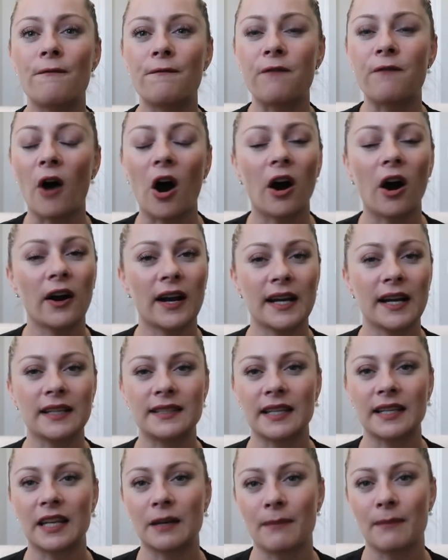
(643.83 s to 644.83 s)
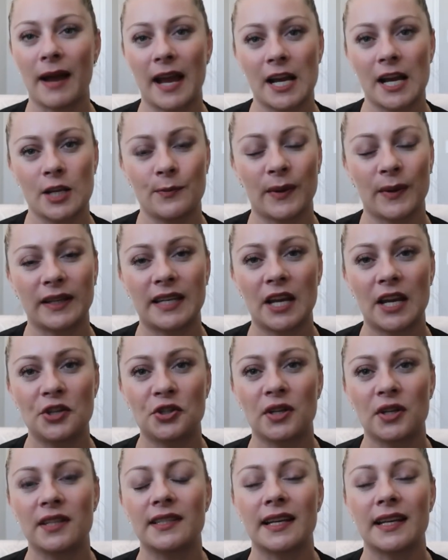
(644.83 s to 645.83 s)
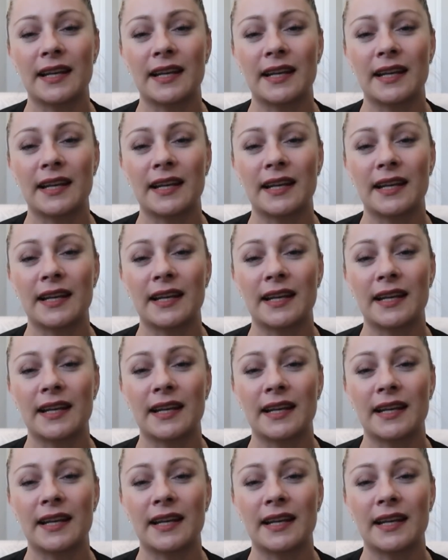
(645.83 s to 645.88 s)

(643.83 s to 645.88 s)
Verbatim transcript: far exceeded my expectations,